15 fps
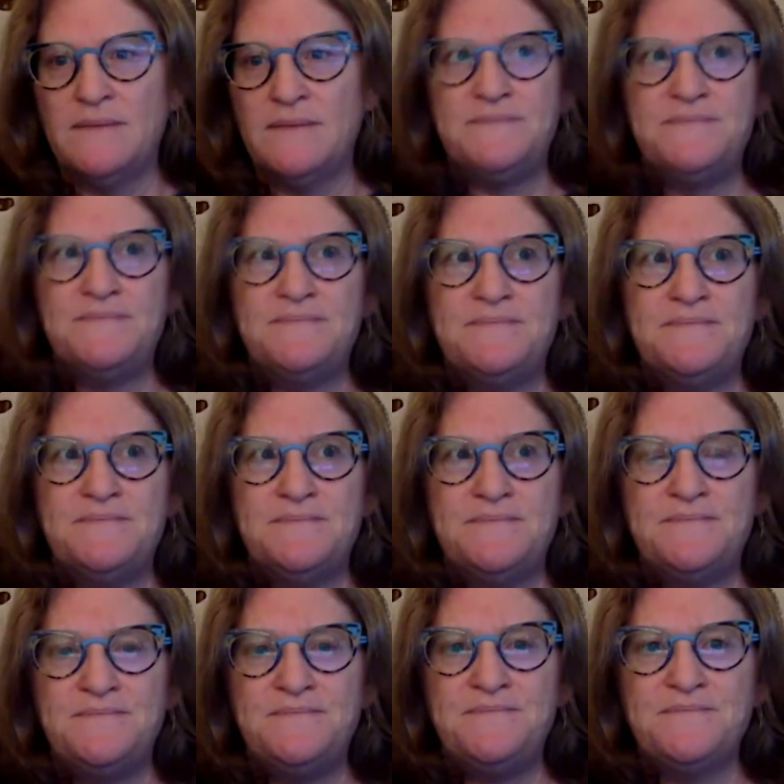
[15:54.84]

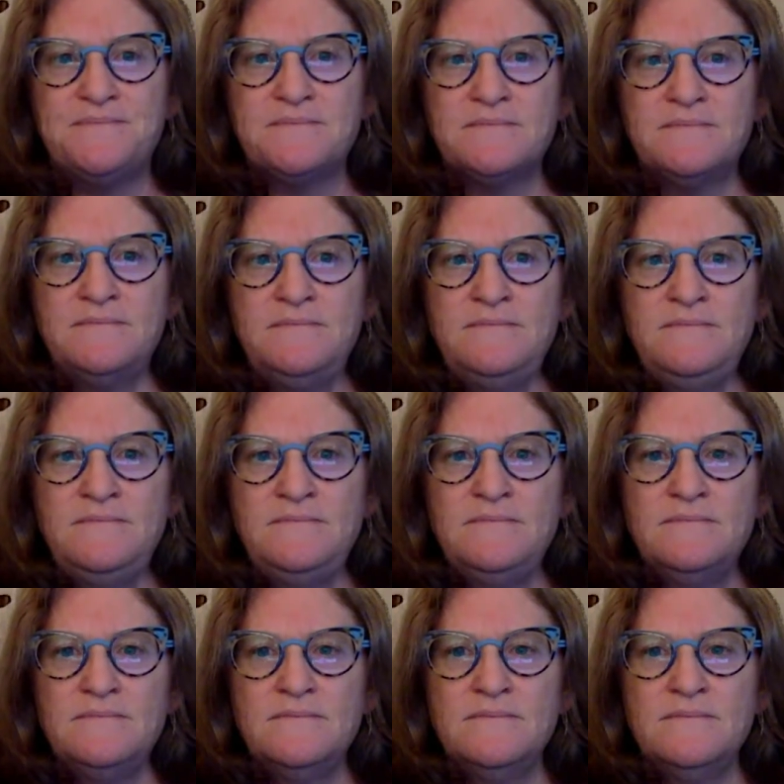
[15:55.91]

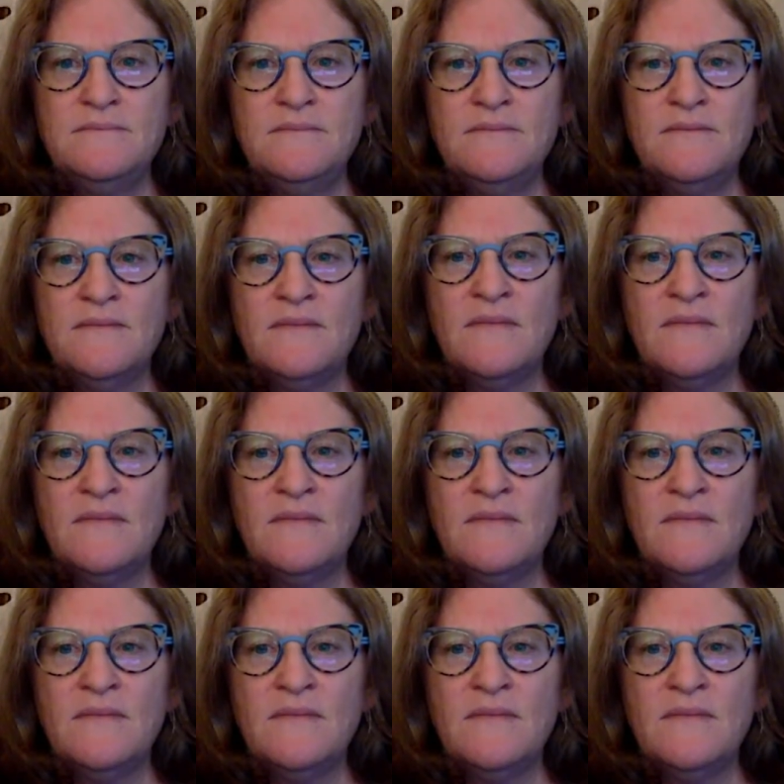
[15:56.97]
(silence)